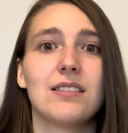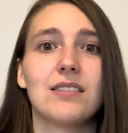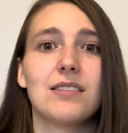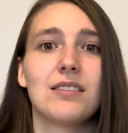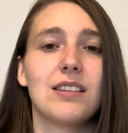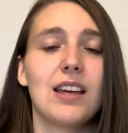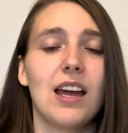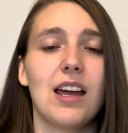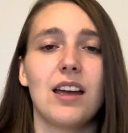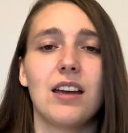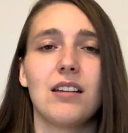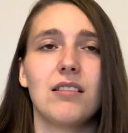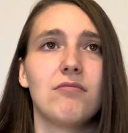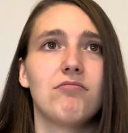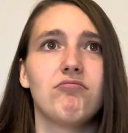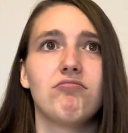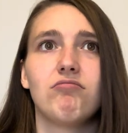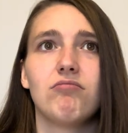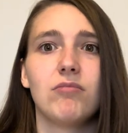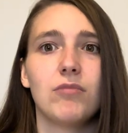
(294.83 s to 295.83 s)

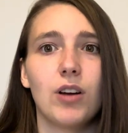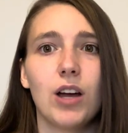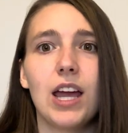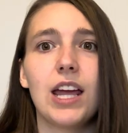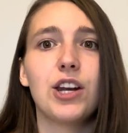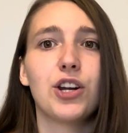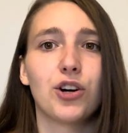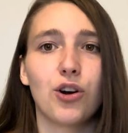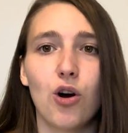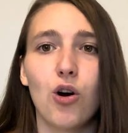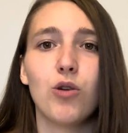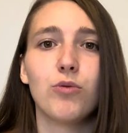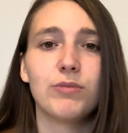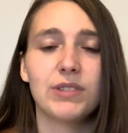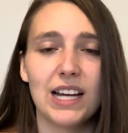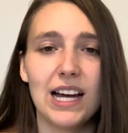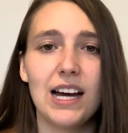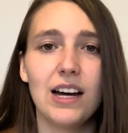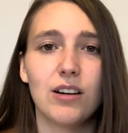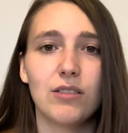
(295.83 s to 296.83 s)
say in your
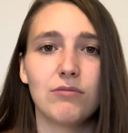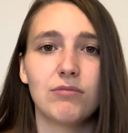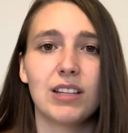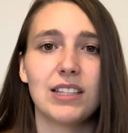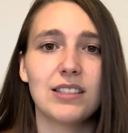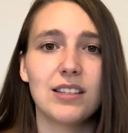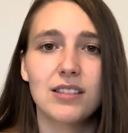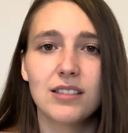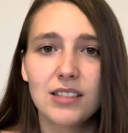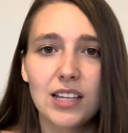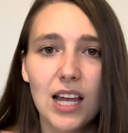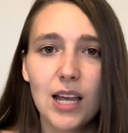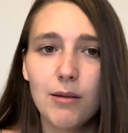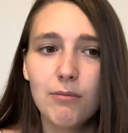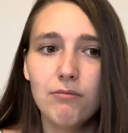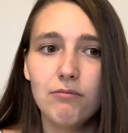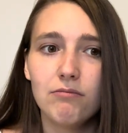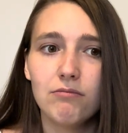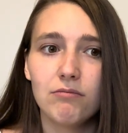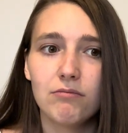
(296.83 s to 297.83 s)
hometown, that's the
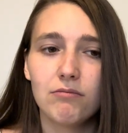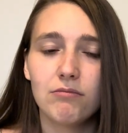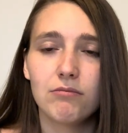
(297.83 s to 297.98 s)
same